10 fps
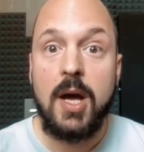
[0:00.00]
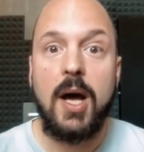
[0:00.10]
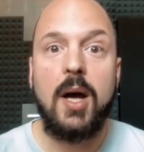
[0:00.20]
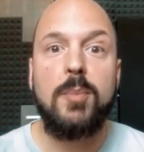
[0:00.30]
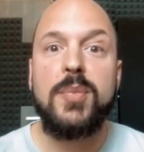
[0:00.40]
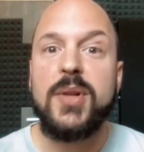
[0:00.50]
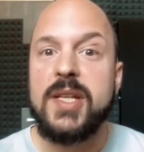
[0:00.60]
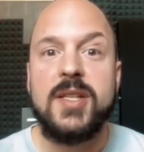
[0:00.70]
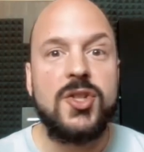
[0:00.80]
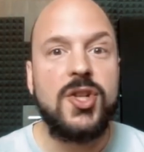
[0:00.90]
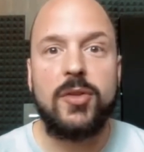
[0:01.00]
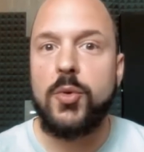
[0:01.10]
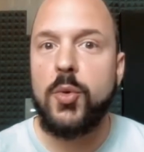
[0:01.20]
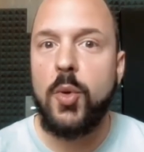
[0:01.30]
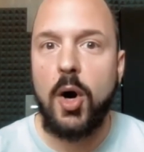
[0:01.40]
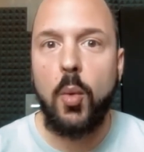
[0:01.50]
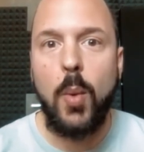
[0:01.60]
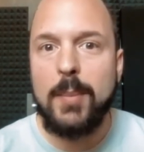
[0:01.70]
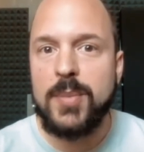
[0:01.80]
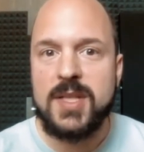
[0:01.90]
Uh, please check through our
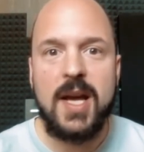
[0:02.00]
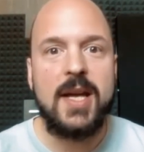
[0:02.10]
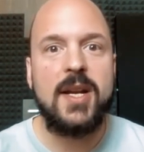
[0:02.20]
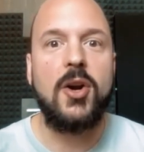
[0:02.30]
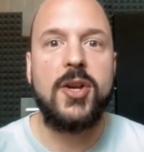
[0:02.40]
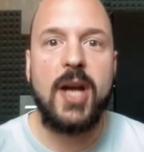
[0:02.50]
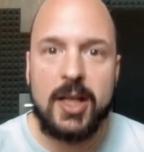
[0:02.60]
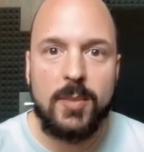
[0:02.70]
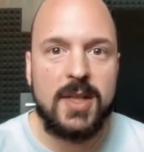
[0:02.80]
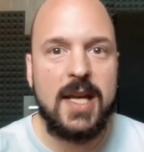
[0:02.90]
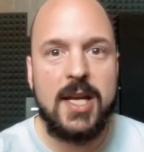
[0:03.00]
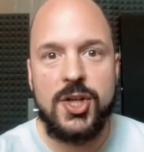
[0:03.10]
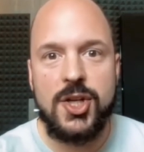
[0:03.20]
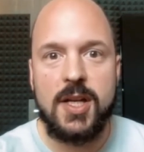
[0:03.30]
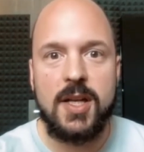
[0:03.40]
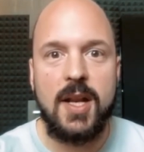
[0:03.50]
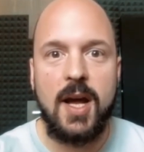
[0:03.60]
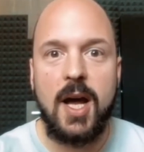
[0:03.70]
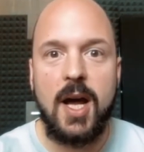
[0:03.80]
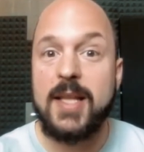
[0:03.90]
website, our documentation,
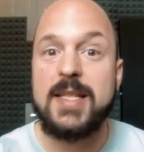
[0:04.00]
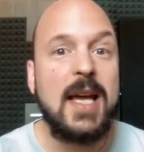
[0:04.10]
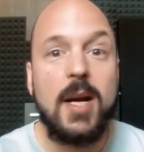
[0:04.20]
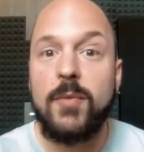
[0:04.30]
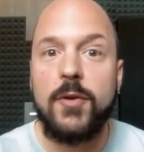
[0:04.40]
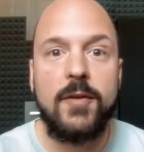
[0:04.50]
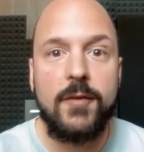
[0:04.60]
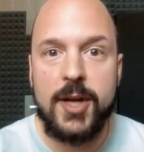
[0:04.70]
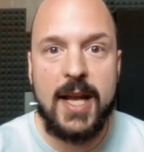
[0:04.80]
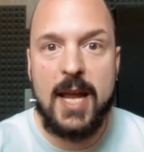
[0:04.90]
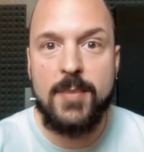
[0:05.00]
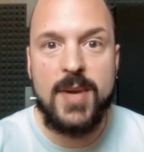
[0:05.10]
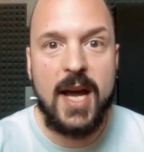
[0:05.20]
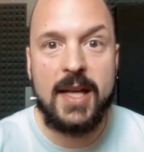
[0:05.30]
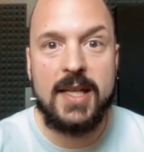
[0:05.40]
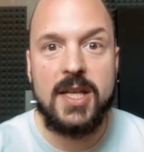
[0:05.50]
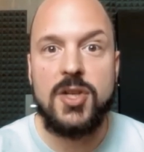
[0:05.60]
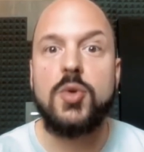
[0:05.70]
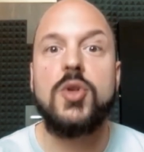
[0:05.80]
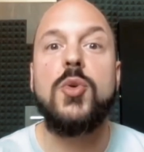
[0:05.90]
uh, and sign up for a free API key.
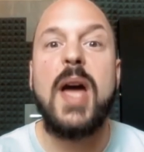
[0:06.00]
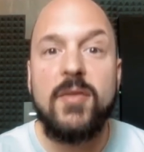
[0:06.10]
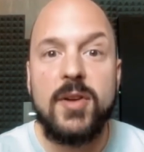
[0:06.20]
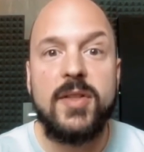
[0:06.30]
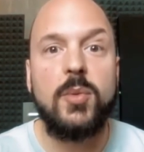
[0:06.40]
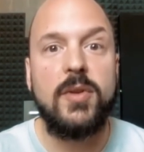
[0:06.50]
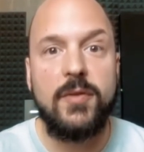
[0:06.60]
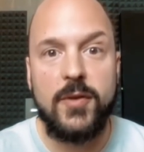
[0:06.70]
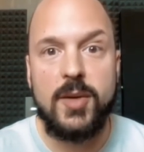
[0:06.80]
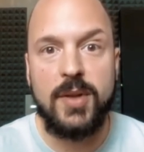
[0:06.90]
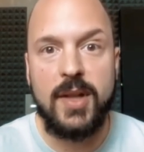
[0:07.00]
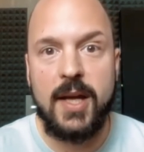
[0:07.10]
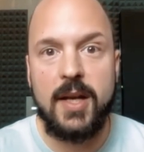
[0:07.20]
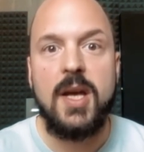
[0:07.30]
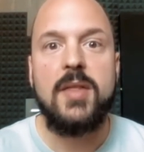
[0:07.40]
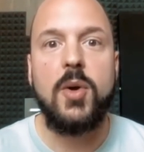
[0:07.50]
You can do everything with a free plan.